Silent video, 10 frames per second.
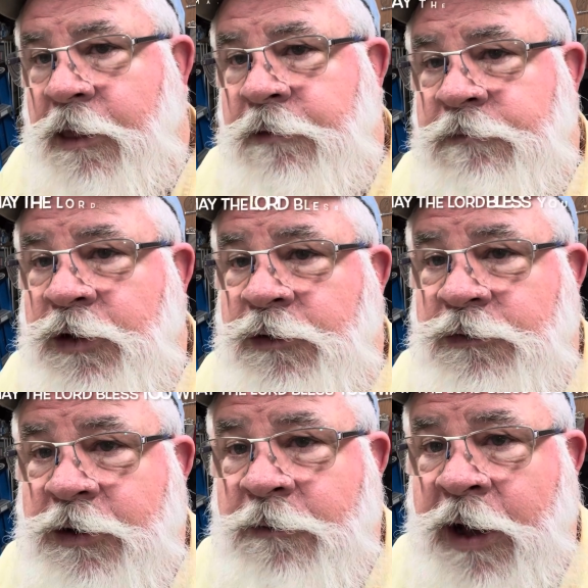You can
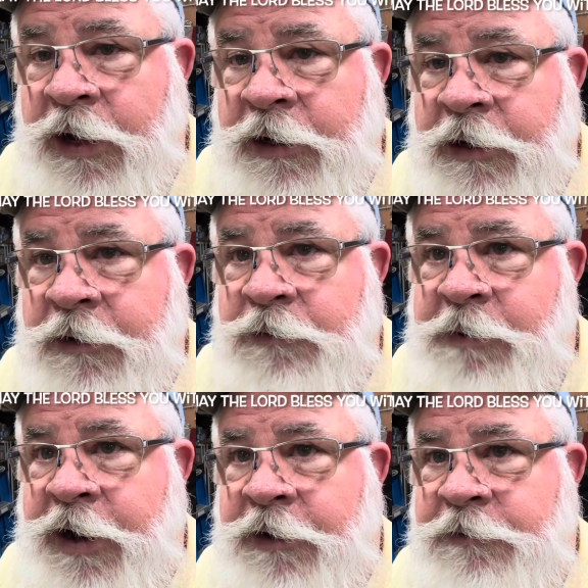see why it
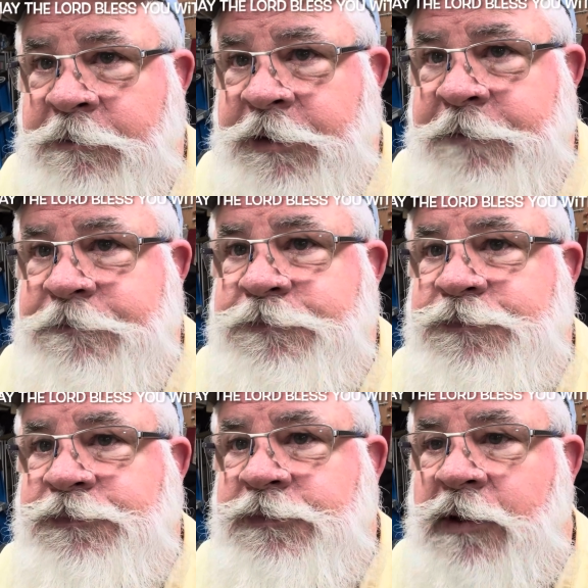inspires me.
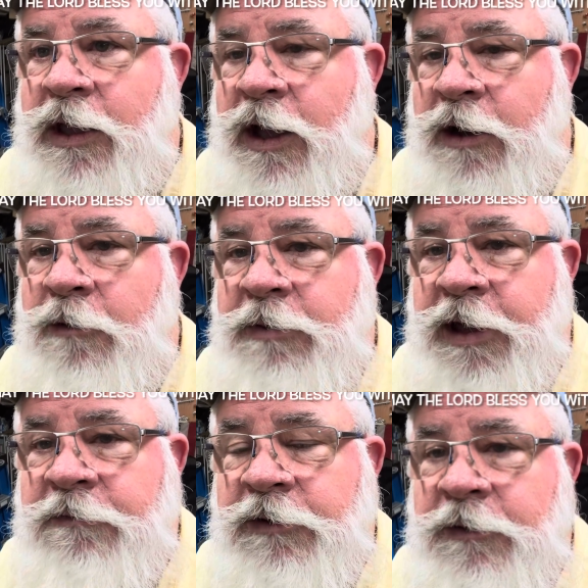I hope you
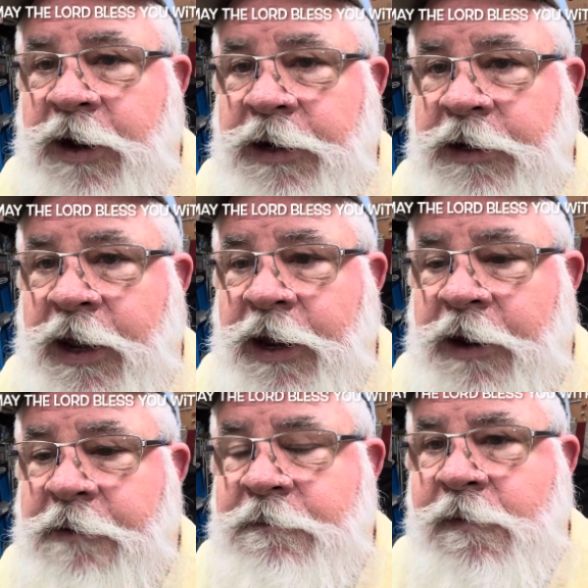have a great day,
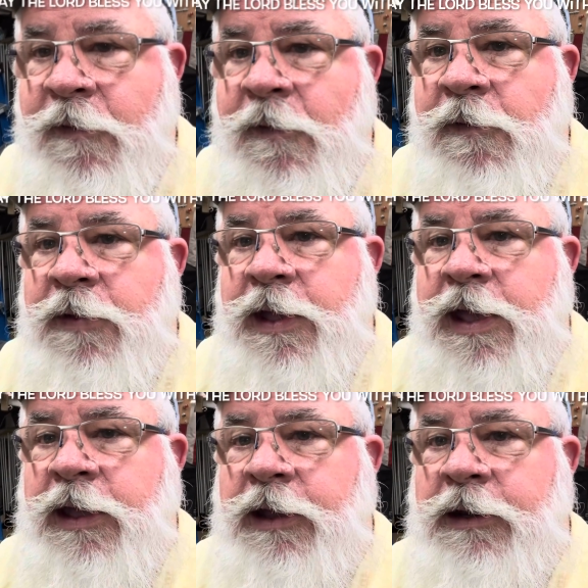
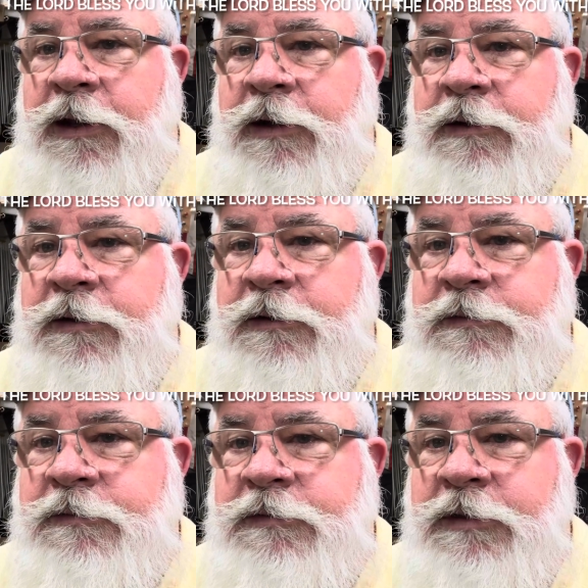and
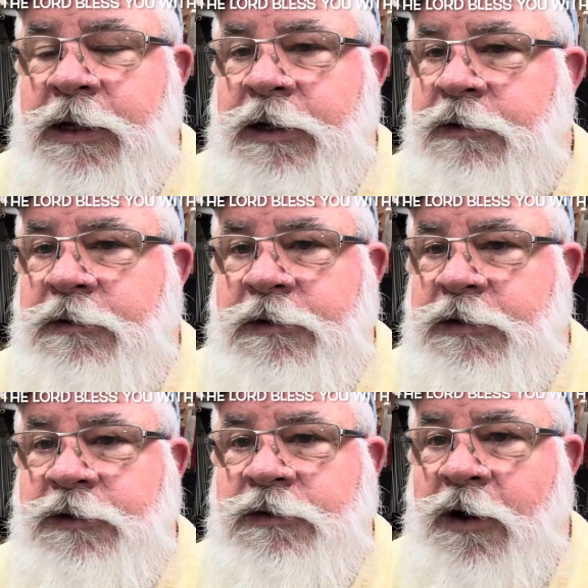
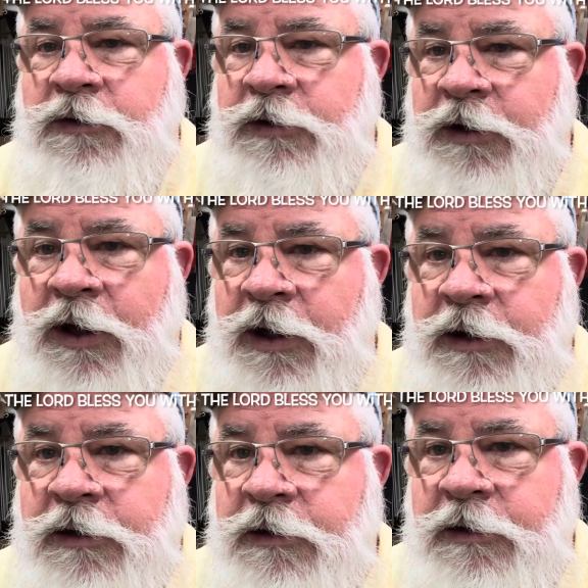just talk to God.
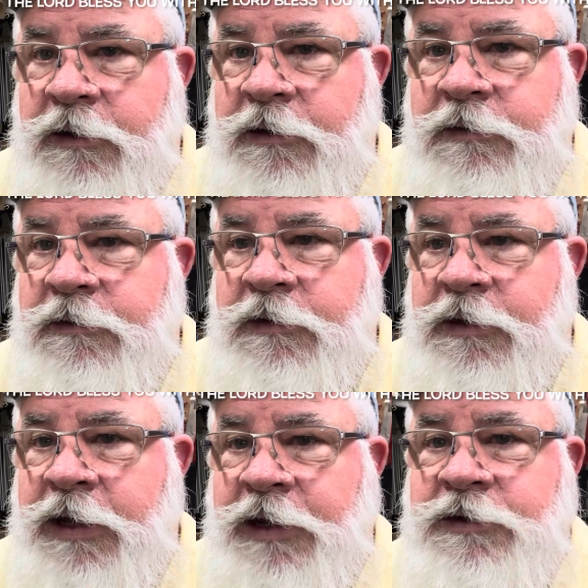
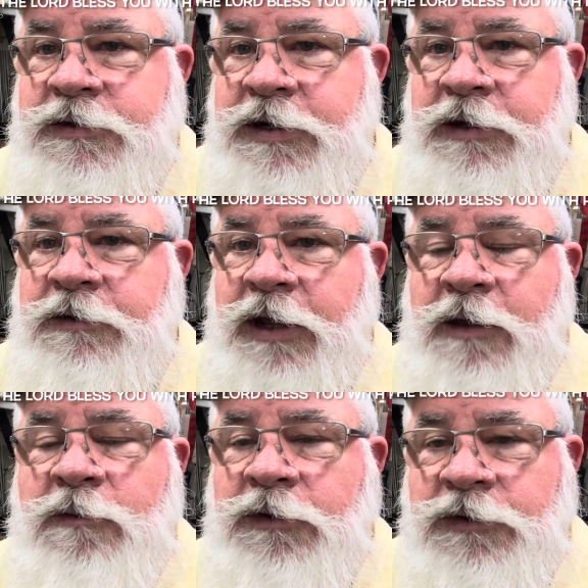He
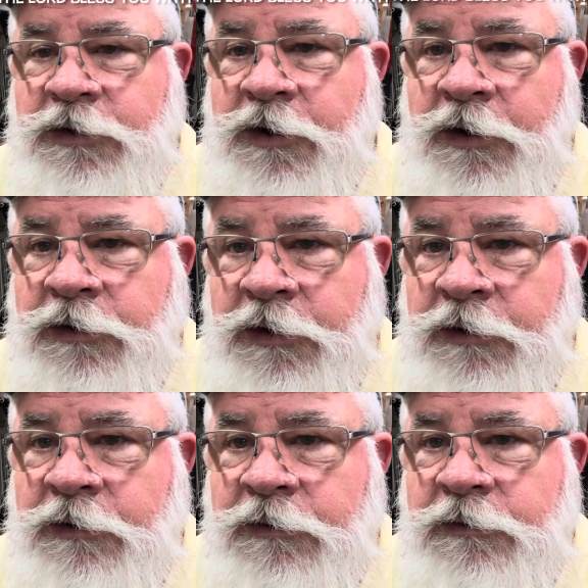wants to talk to
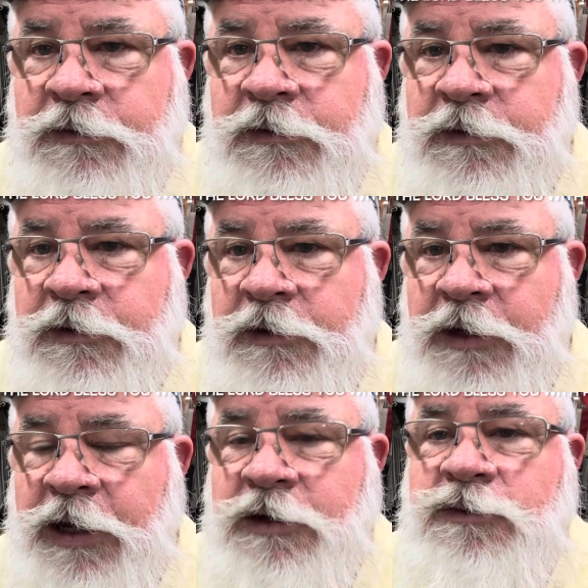you.
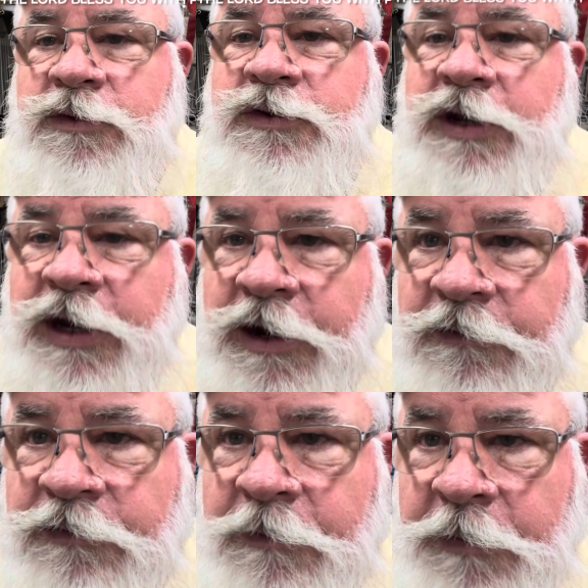He just wants to hear
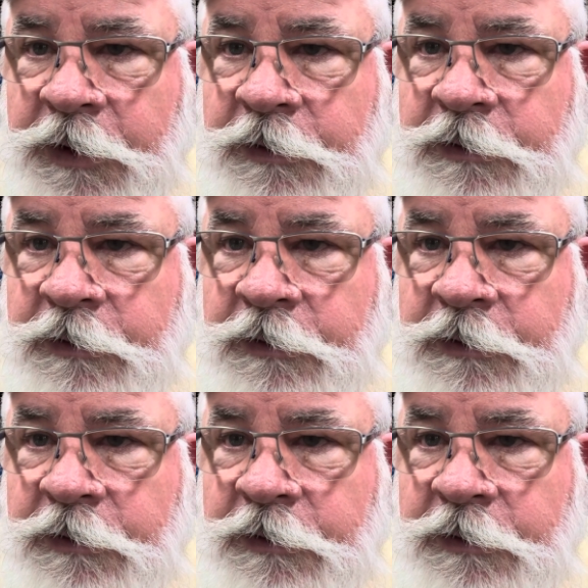from you.